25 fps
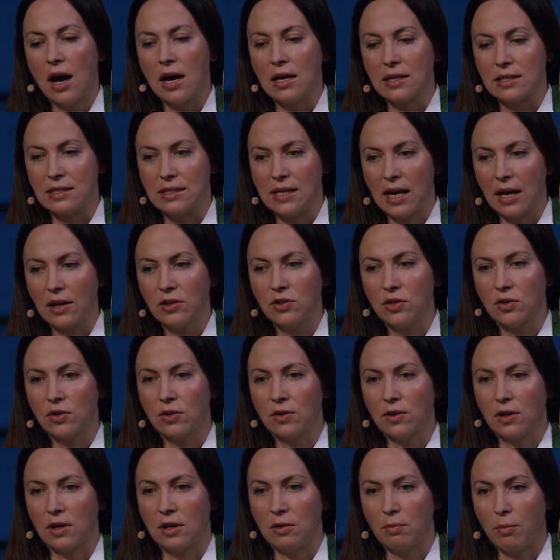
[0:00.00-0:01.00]

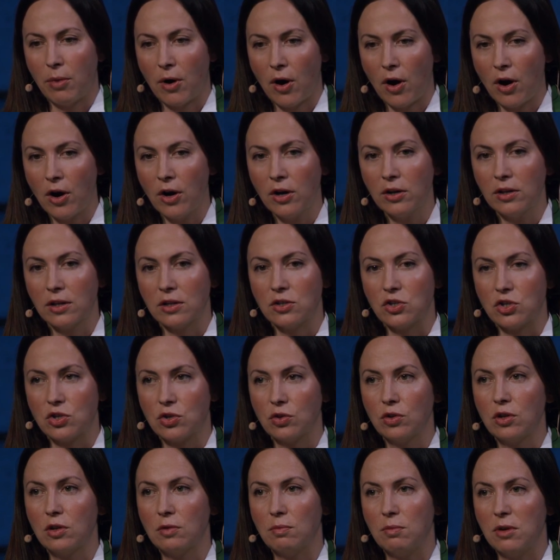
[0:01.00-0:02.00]
sector and part, and
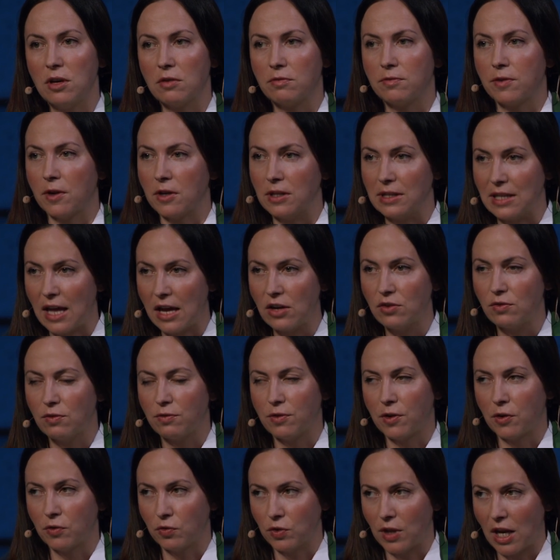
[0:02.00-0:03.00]
should it be a
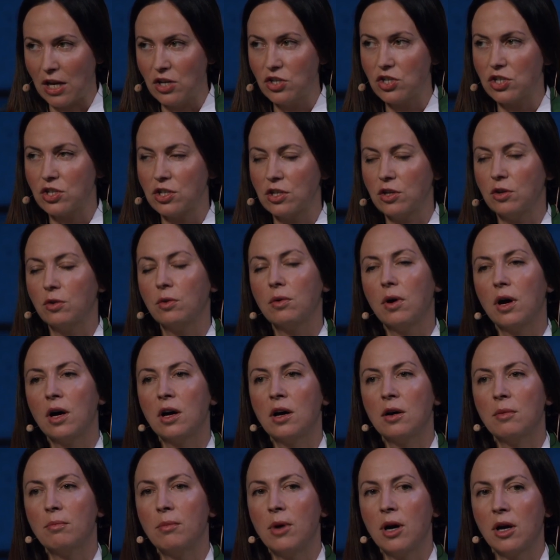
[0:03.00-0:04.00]
foundational
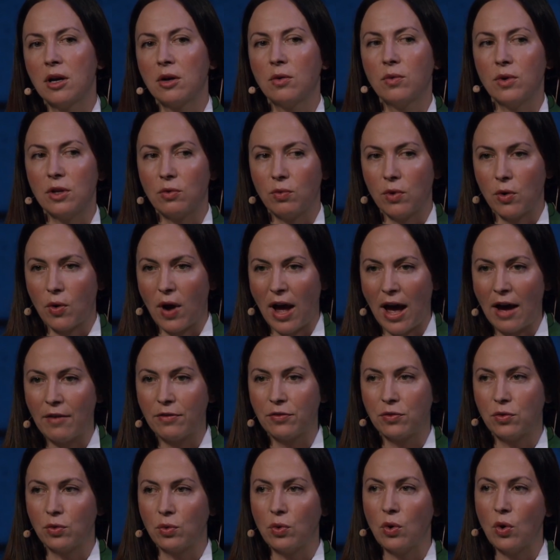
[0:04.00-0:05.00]
model, it will
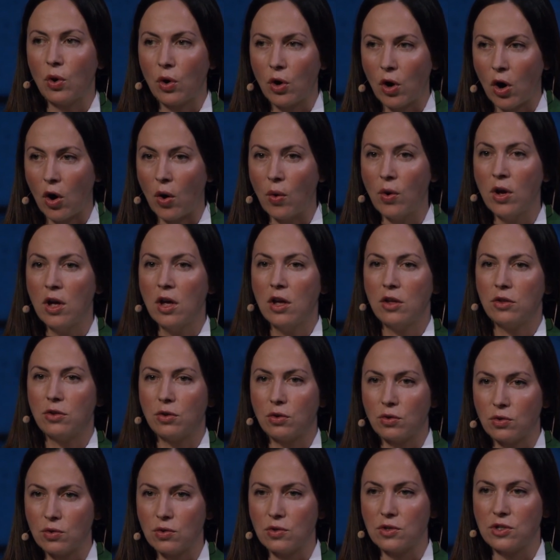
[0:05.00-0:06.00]
have to go
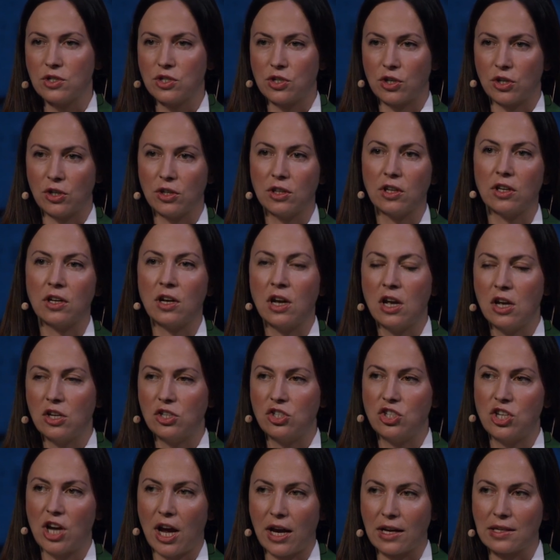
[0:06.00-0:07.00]
through certain
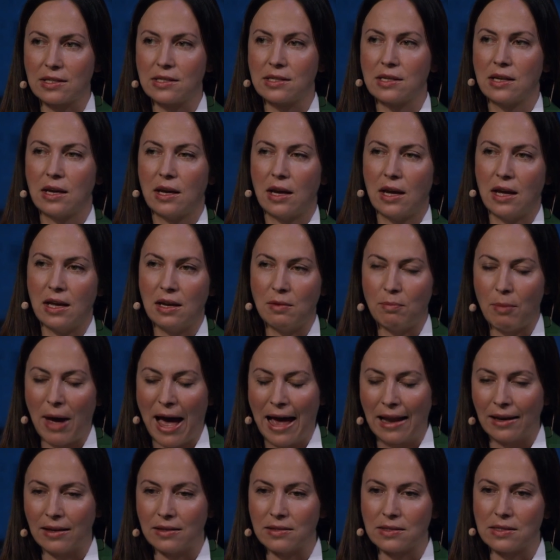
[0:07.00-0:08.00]
checks and
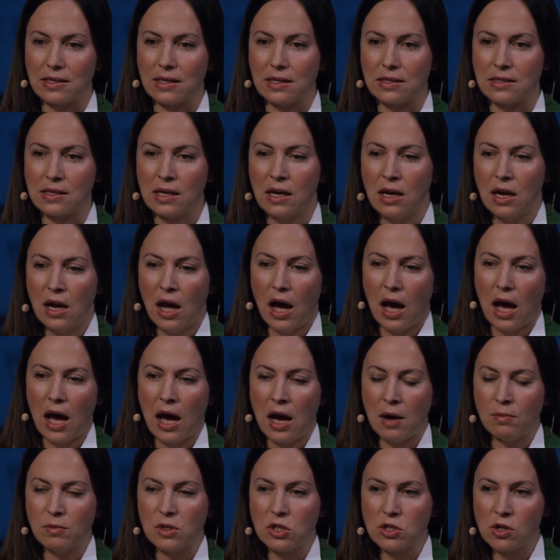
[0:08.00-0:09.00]
balances.
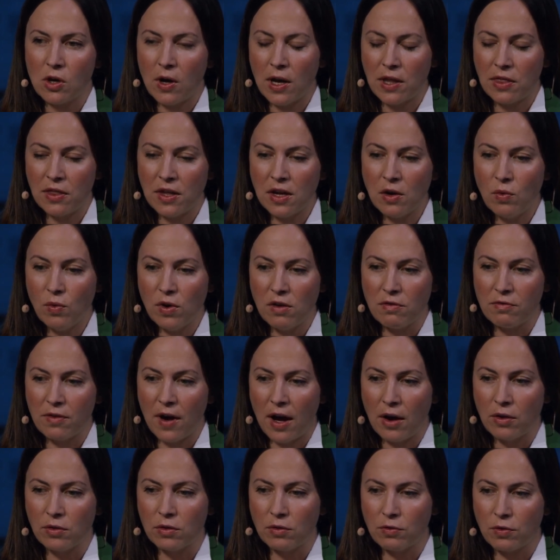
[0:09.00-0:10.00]
So I think we
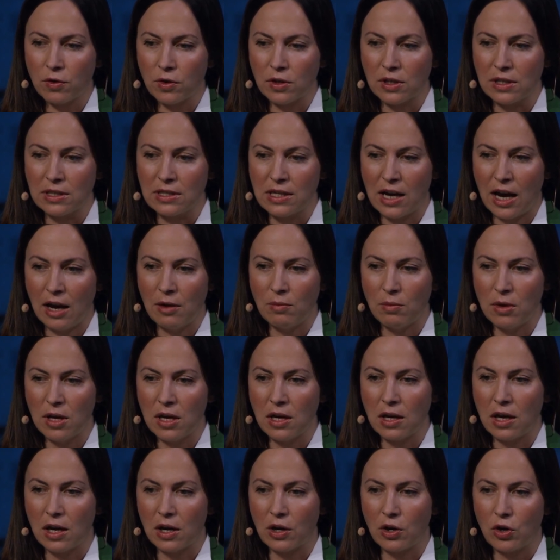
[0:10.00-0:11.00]
found for the time
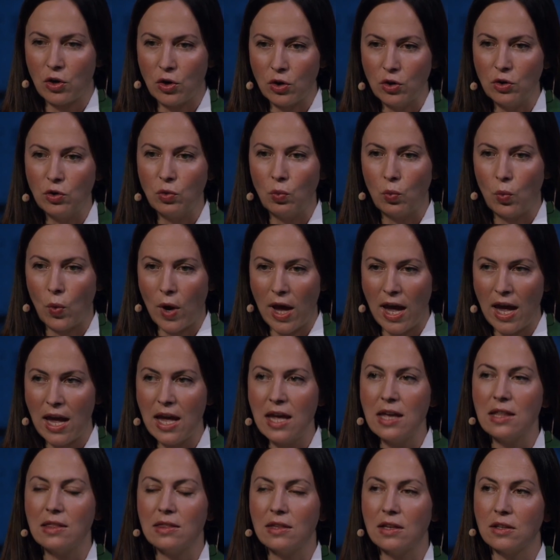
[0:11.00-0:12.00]
being a good
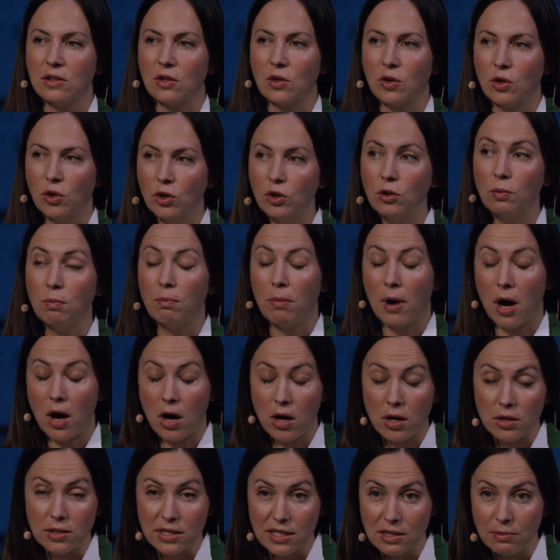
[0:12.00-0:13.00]
way that could
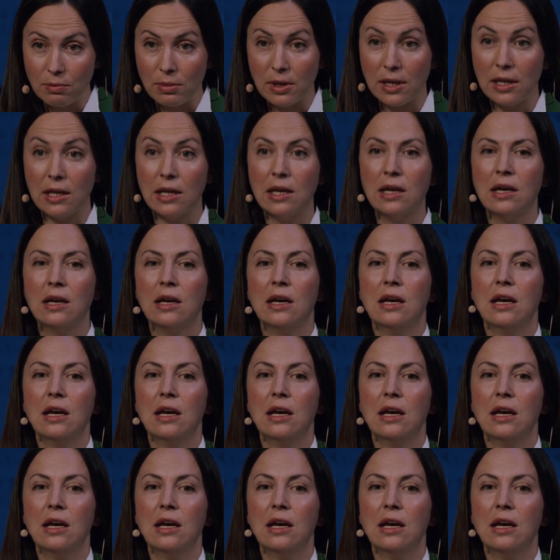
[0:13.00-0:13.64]
possibly